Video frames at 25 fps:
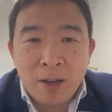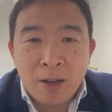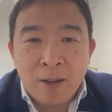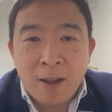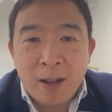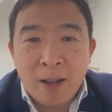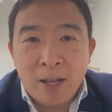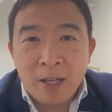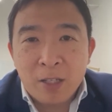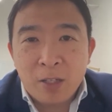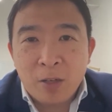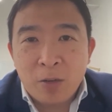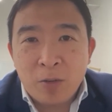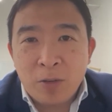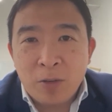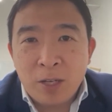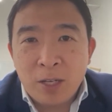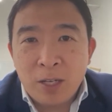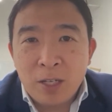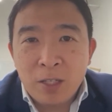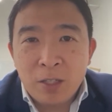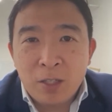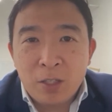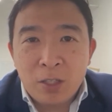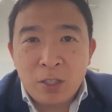has no
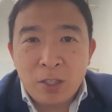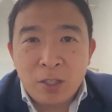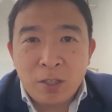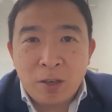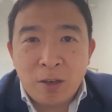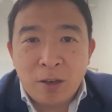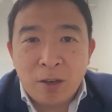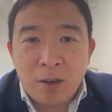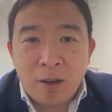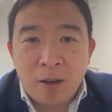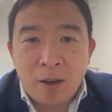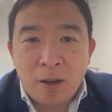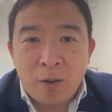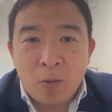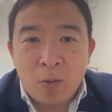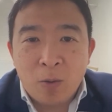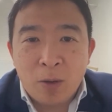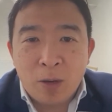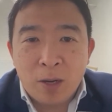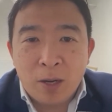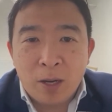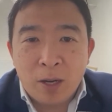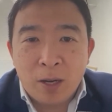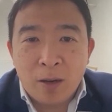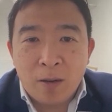needs and
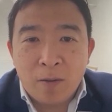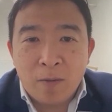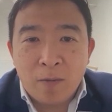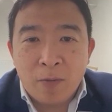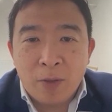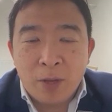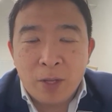whatnot.